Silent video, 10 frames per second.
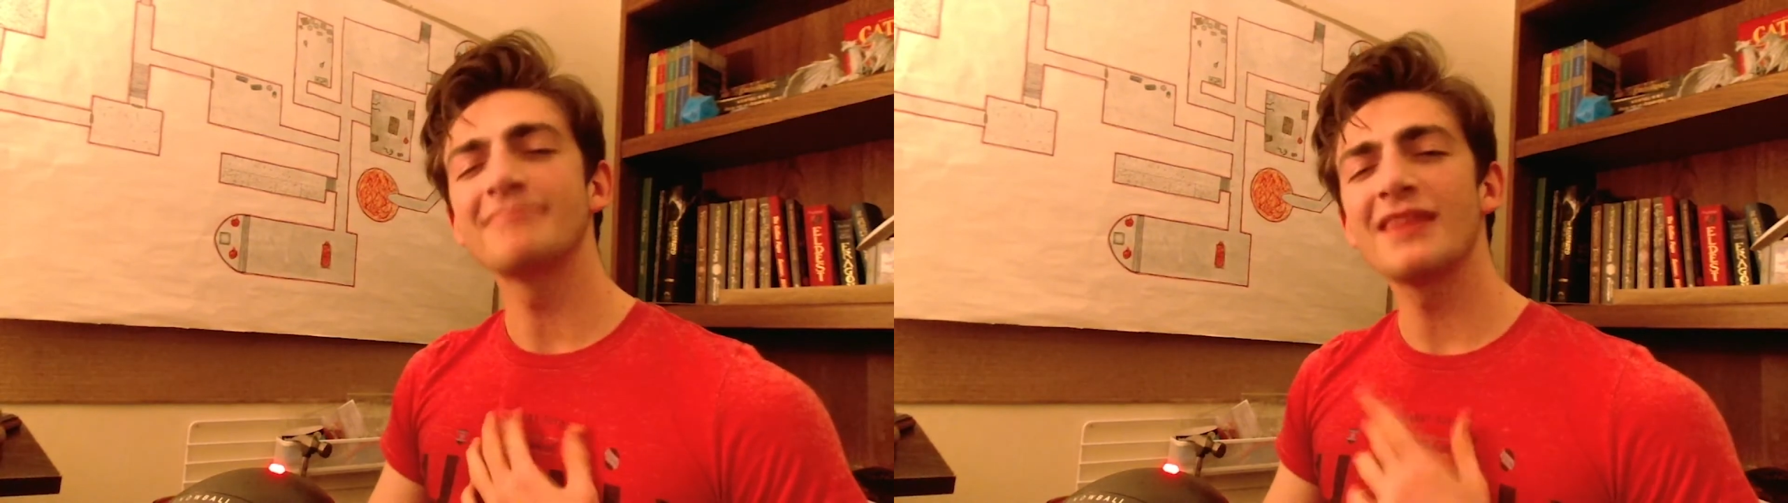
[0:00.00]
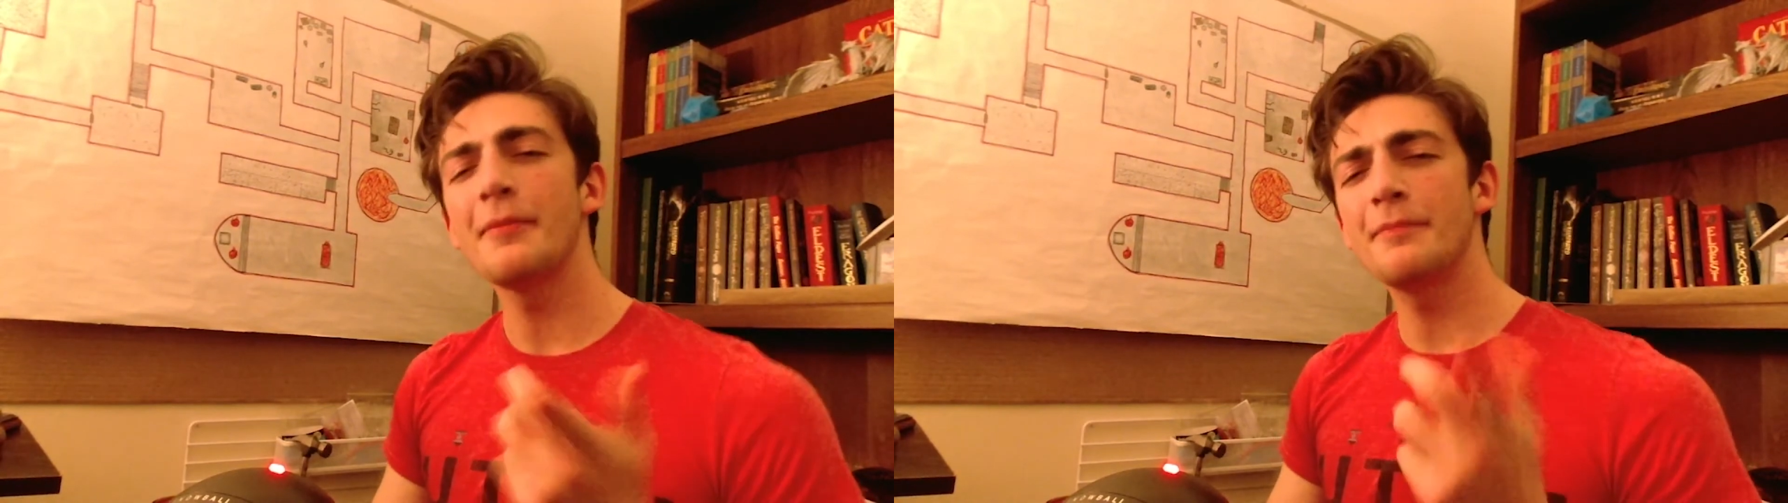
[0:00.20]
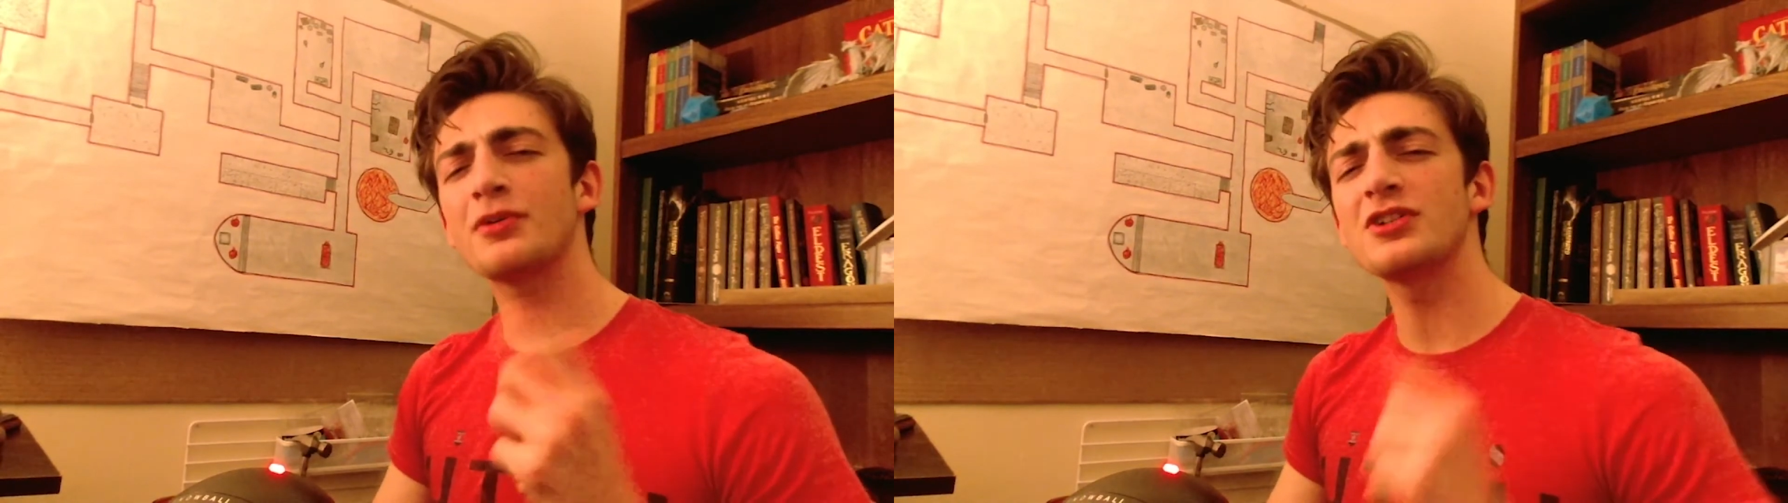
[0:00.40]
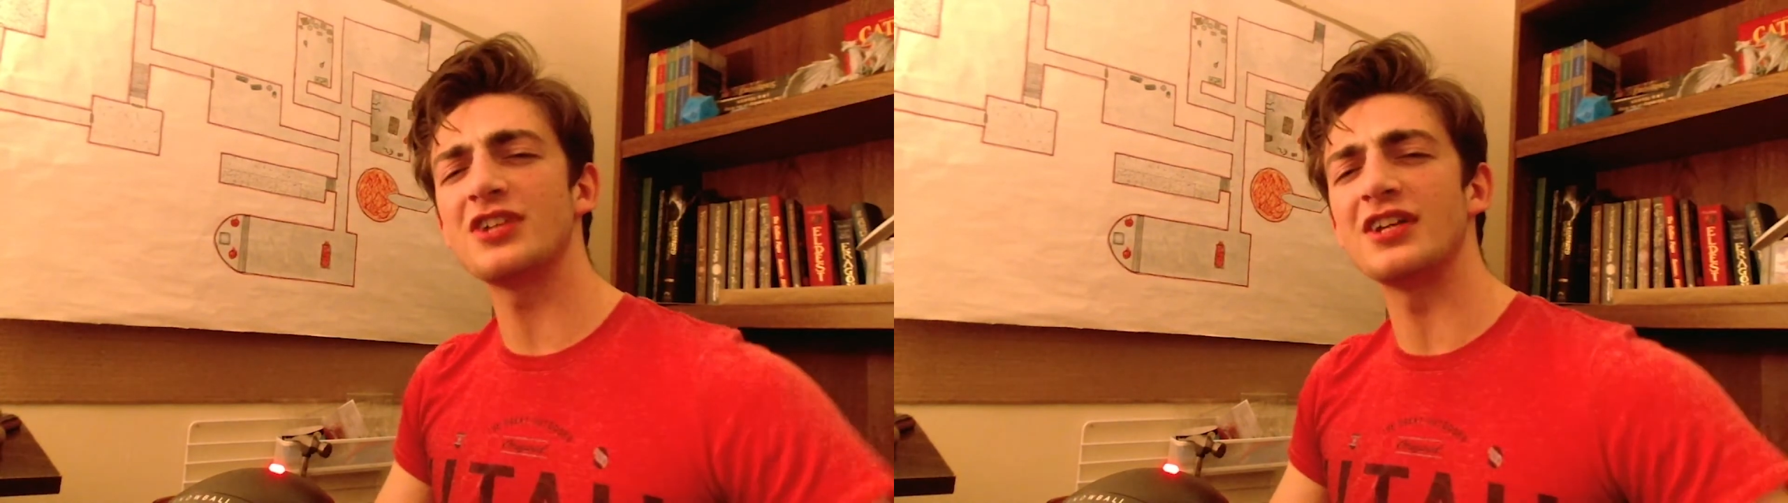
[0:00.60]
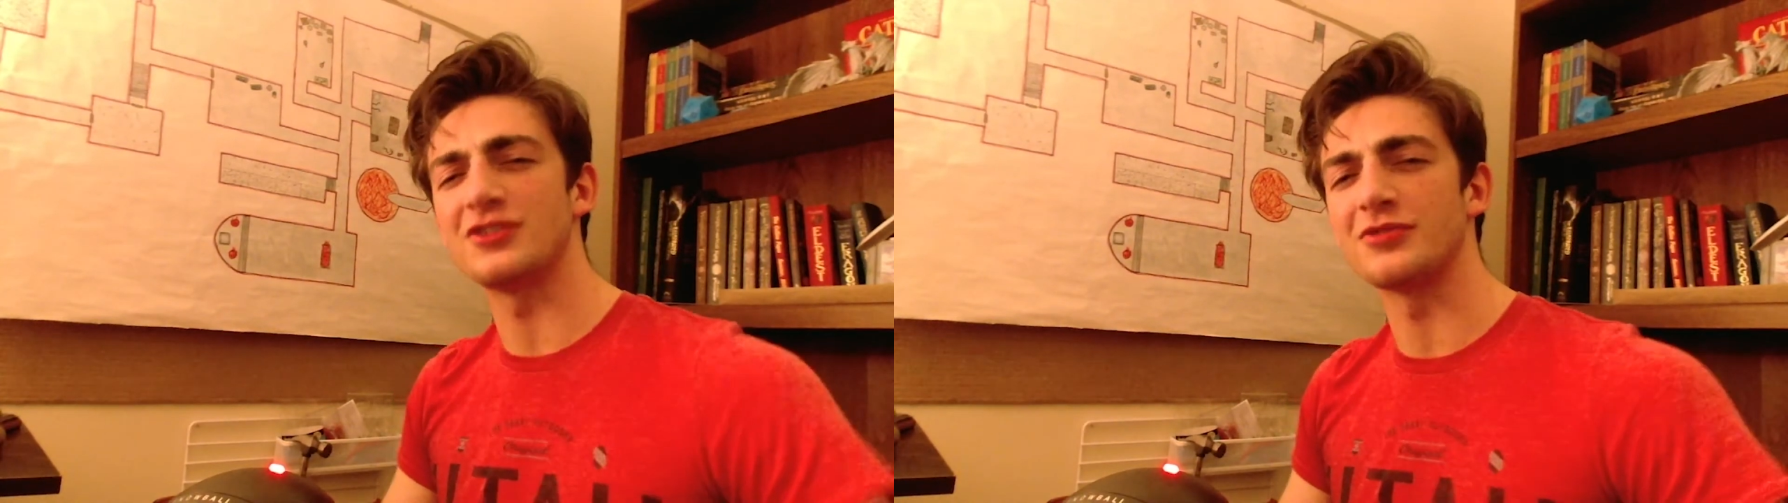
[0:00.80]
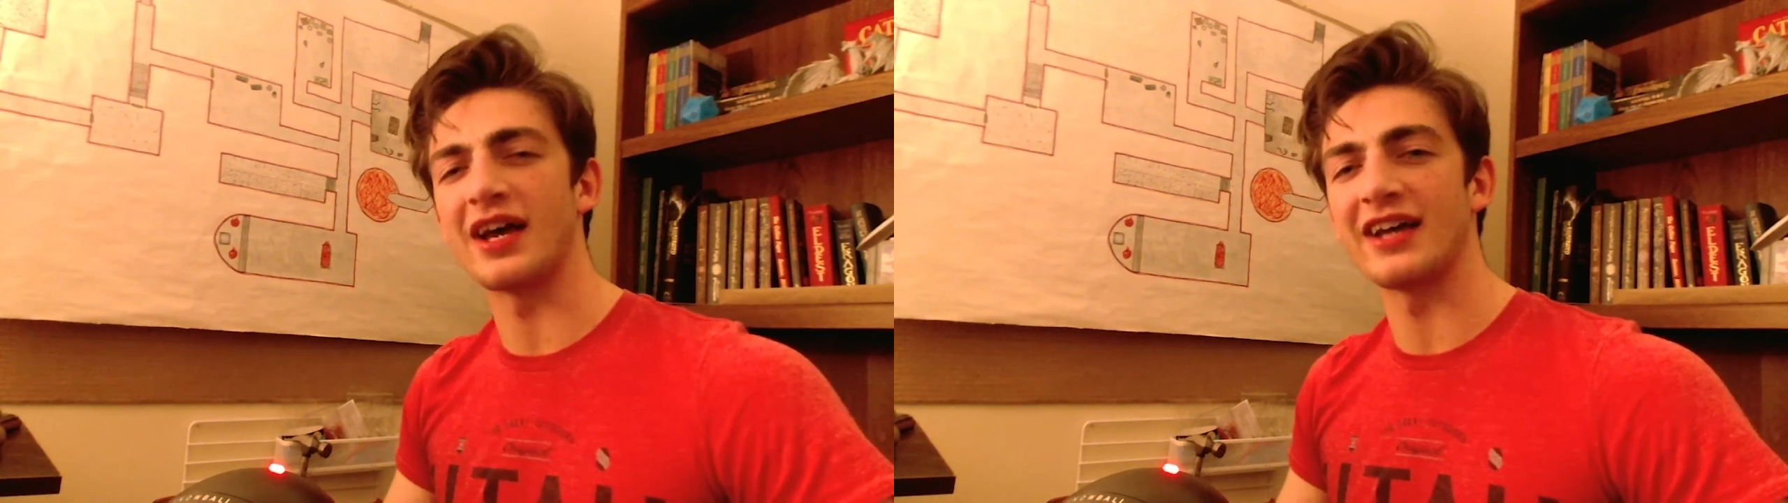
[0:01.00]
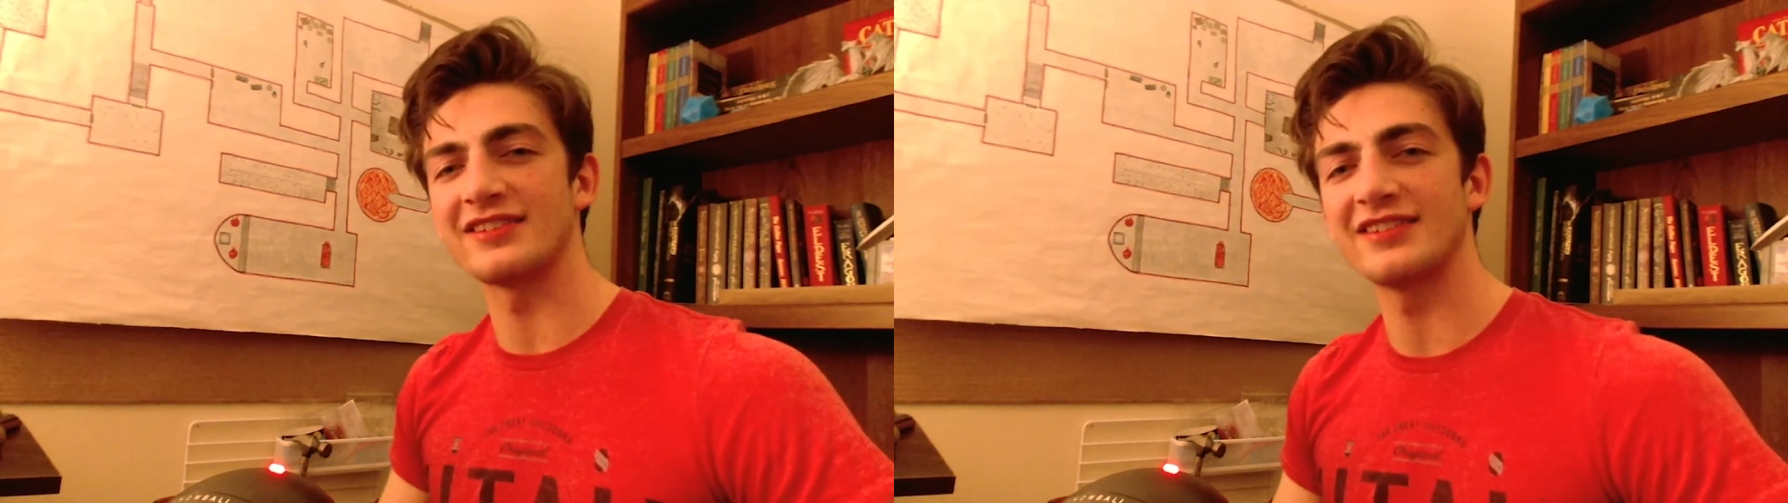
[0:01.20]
appreciate you guys,